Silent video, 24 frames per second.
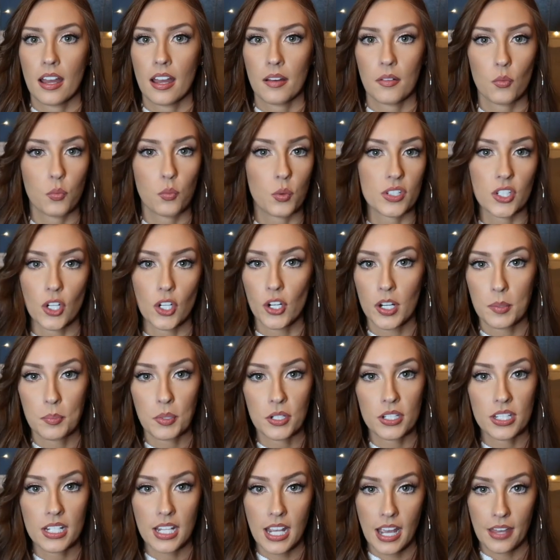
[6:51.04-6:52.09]
was already
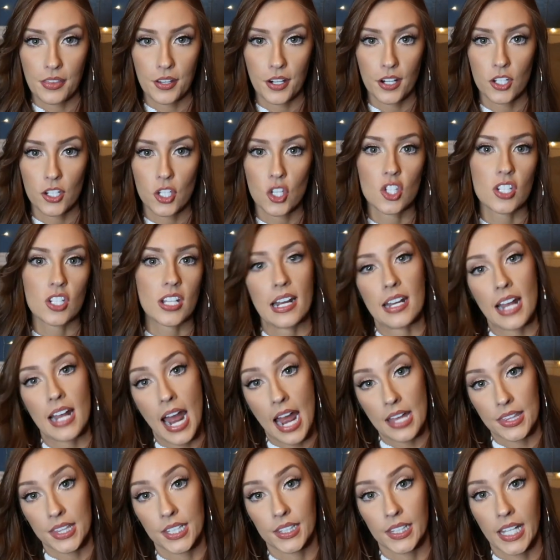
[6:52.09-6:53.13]
put together. You just had to
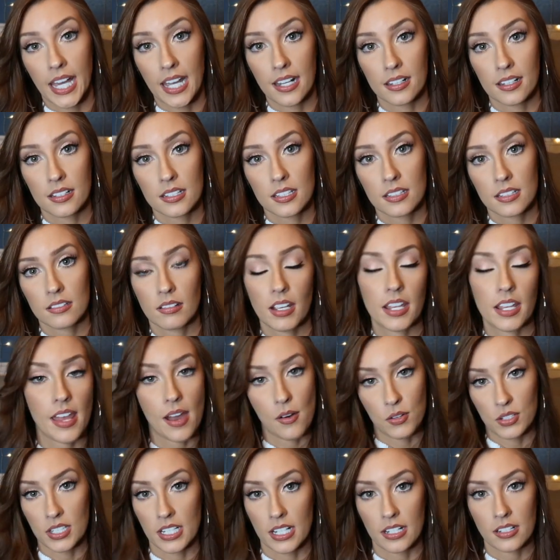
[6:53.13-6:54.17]
add the legs, and
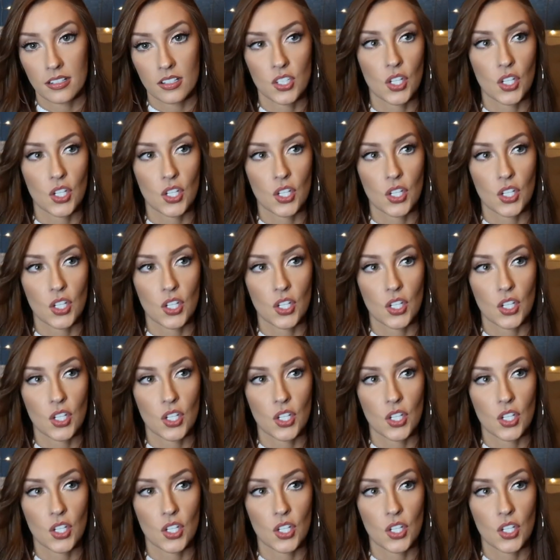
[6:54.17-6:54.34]
that was it.